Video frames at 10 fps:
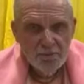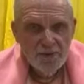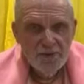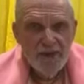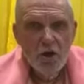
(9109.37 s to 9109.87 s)

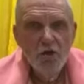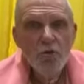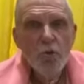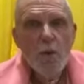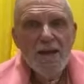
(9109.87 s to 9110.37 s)
but they're
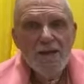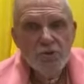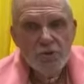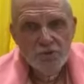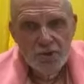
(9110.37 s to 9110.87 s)
on the way
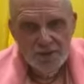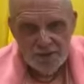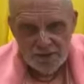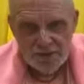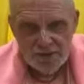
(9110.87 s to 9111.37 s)
to
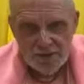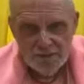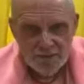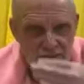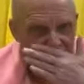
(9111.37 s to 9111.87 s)
nitya.
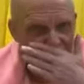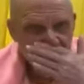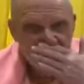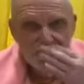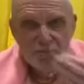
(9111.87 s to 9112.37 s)

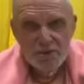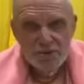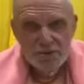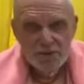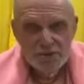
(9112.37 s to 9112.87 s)
So it's a
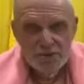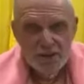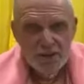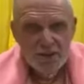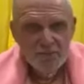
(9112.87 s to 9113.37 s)
process.
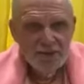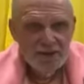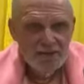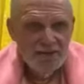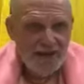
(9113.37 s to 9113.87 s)
But
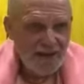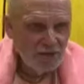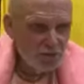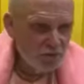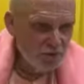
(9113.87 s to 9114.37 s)
in the
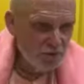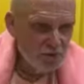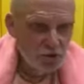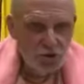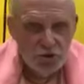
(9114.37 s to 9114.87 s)
actual
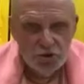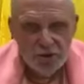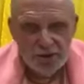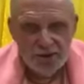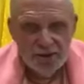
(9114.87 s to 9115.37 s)

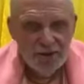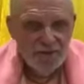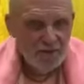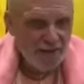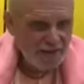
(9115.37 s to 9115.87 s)
journey,
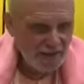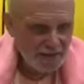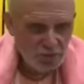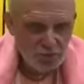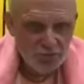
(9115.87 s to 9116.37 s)
that
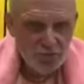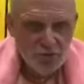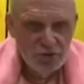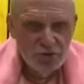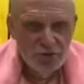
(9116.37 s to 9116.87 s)
actual
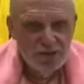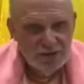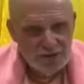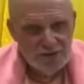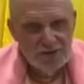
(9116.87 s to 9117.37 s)
portion
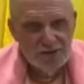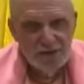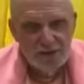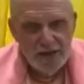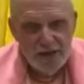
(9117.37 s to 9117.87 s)
is
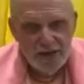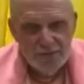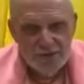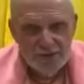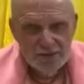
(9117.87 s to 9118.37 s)
still
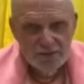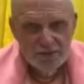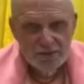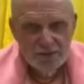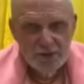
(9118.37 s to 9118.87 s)
naimittic.
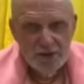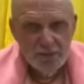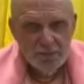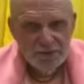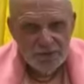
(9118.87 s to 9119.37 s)

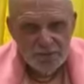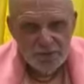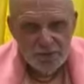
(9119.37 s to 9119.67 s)
But it's